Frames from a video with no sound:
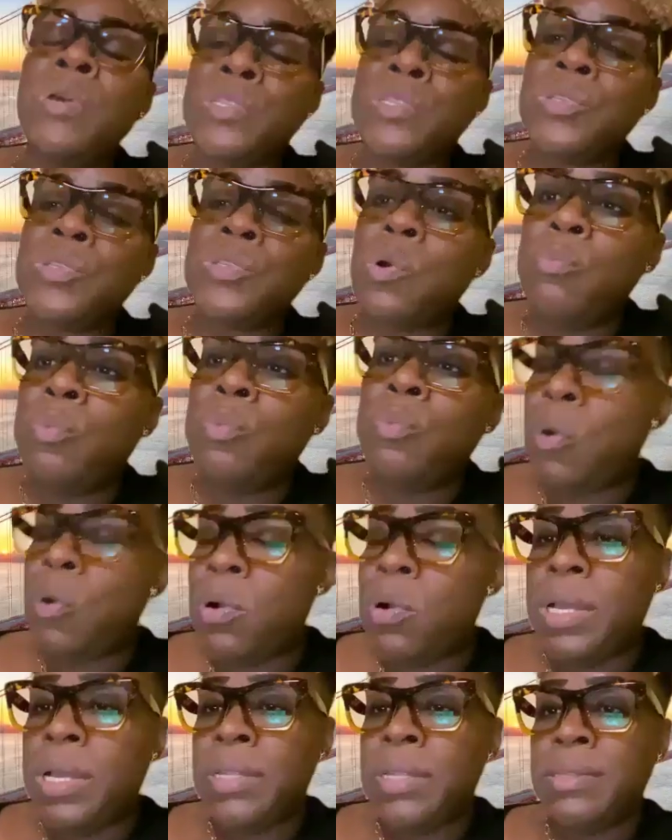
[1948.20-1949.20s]
was so
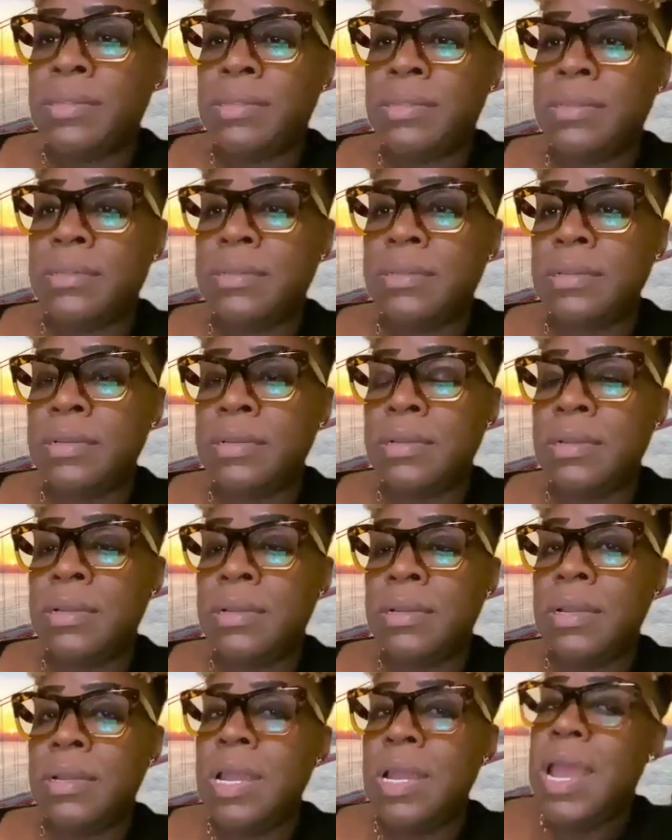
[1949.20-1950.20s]
broken.
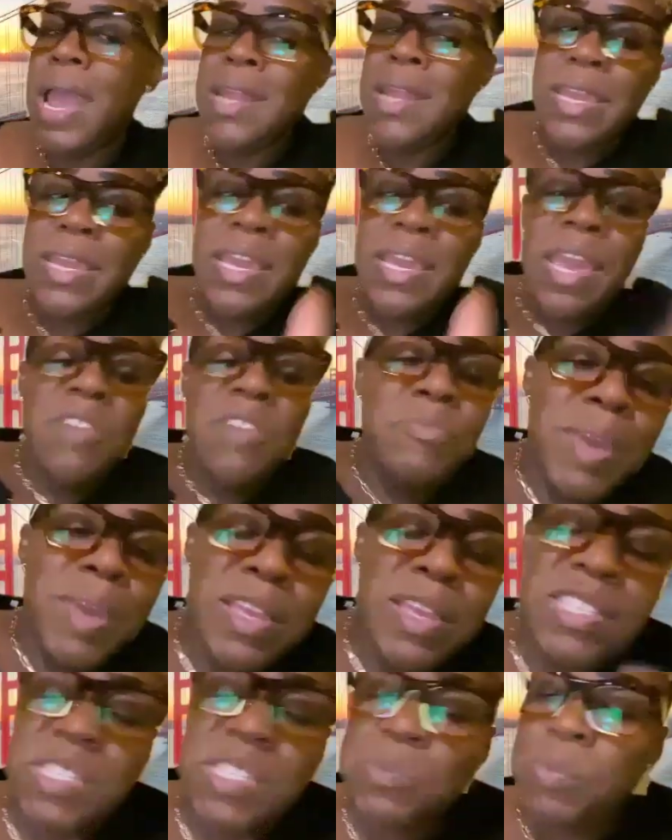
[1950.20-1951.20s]
And he gave
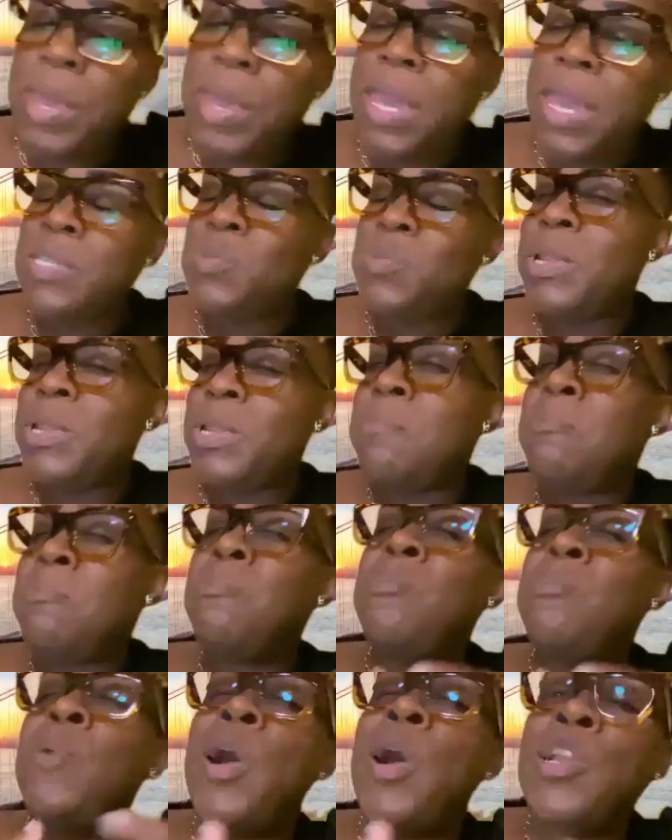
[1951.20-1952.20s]
me a space with a
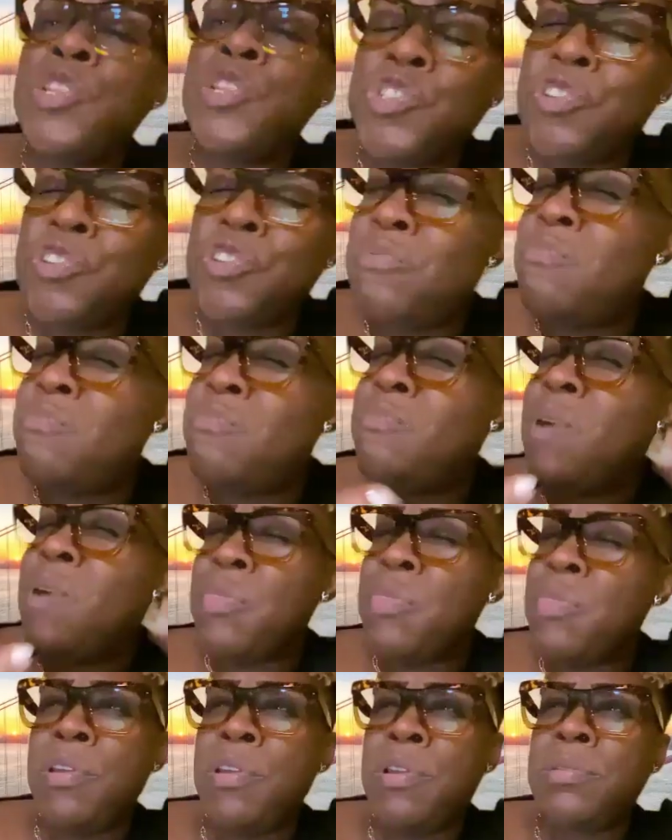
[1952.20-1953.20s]
bunch of
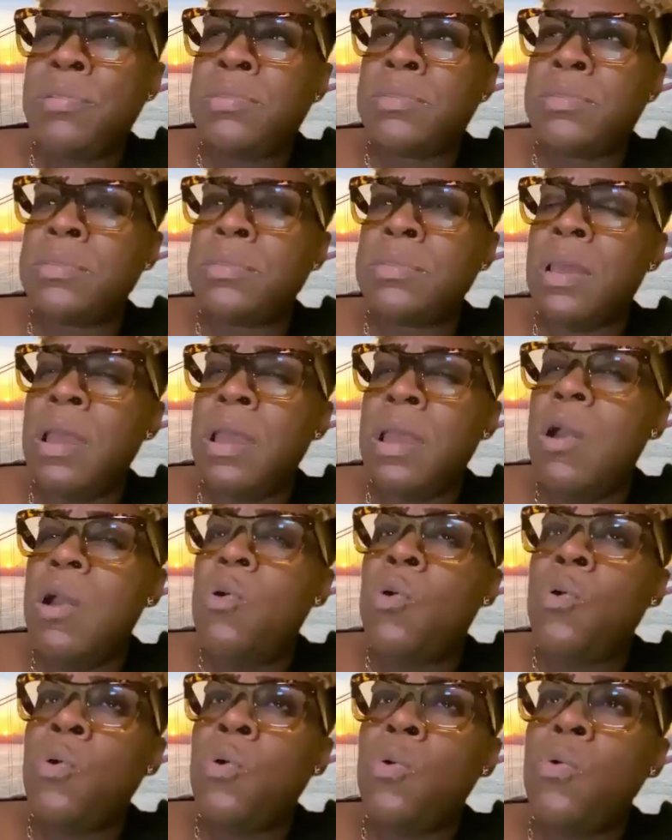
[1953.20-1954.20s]
mothers
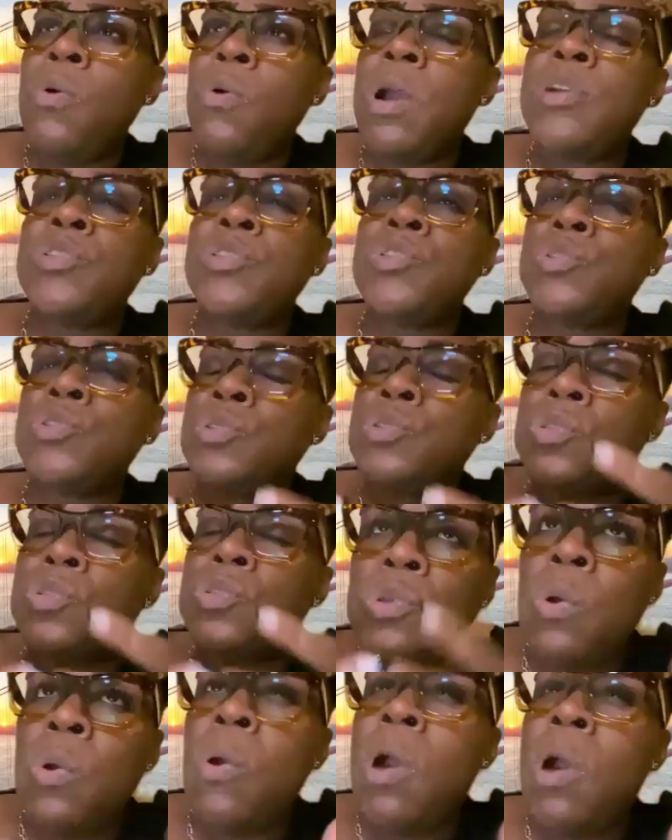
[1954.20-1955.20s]
who are
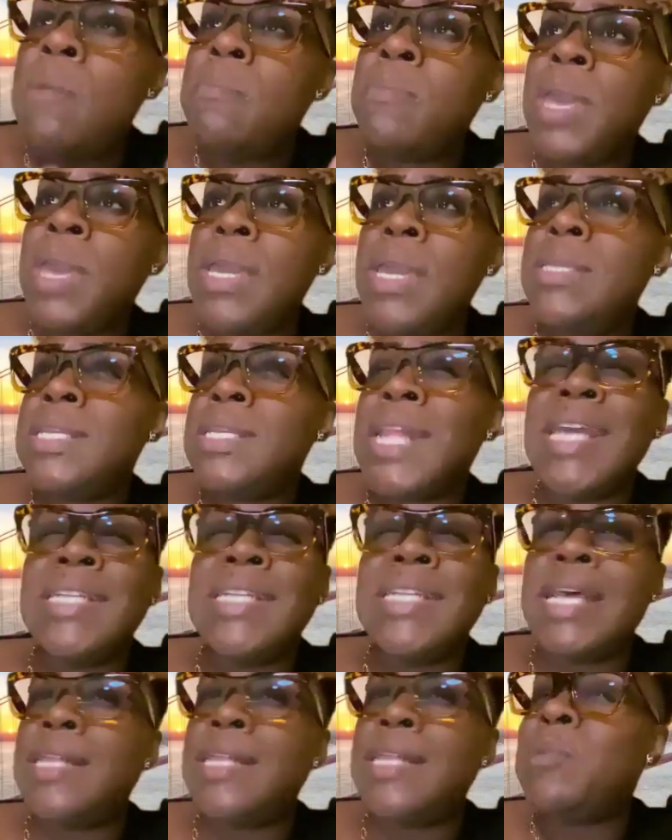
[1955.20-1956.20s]
so amazing.
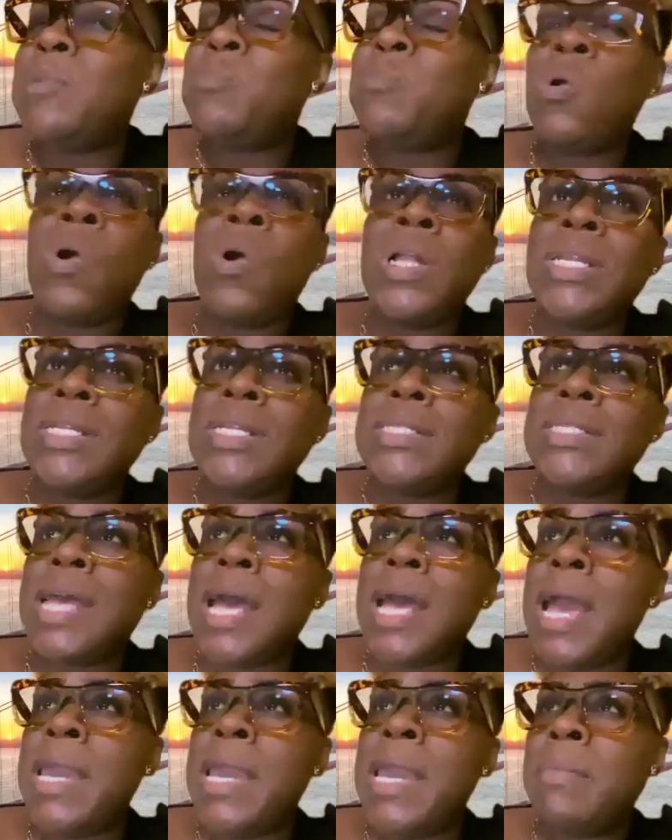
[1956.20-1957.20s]
I tell them all the
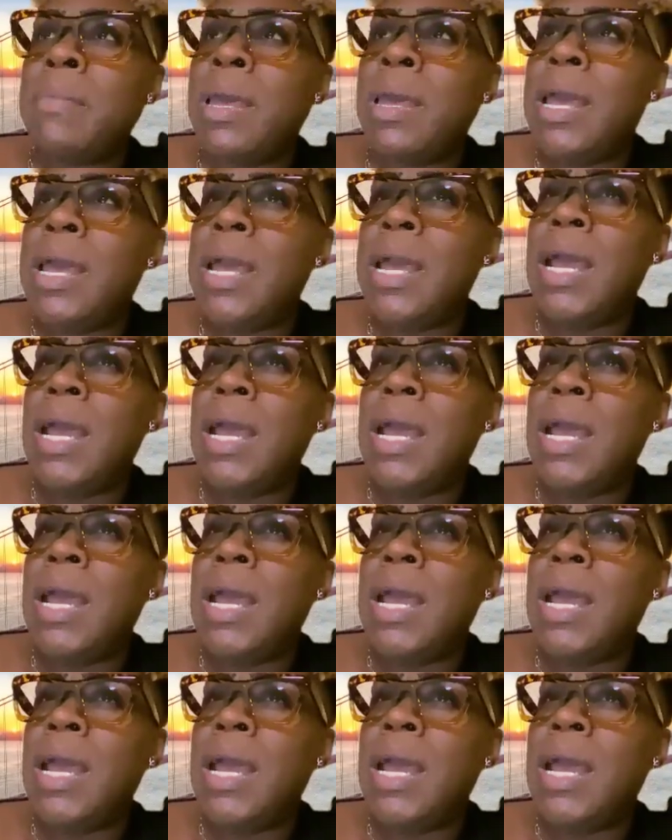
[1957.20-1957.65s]
time,